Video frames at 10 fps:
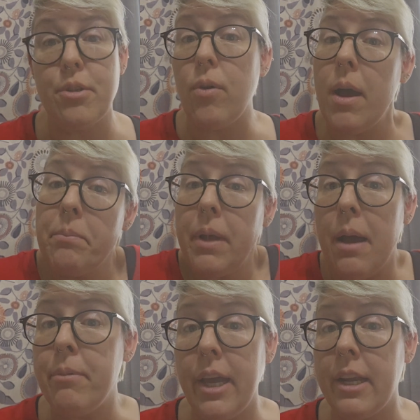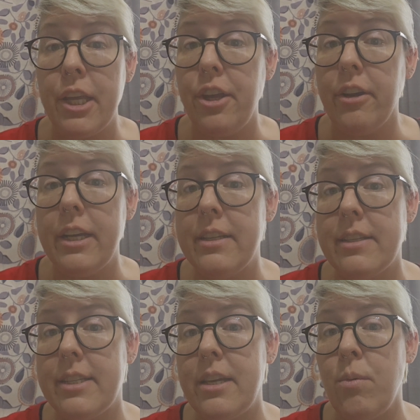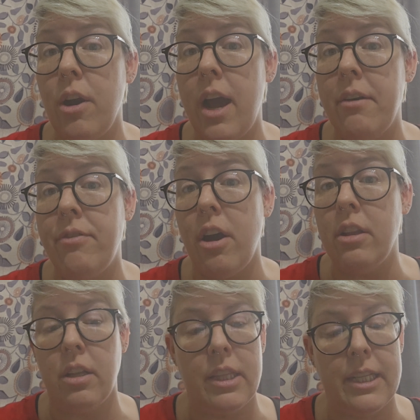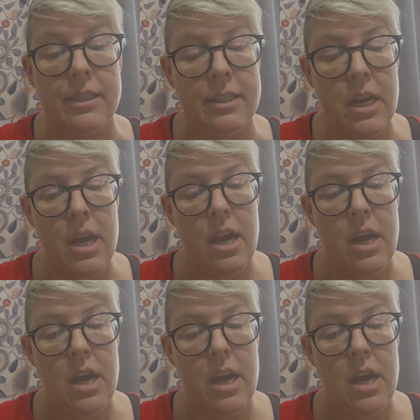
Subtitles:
So I'm kind of curious to see where I fall on this,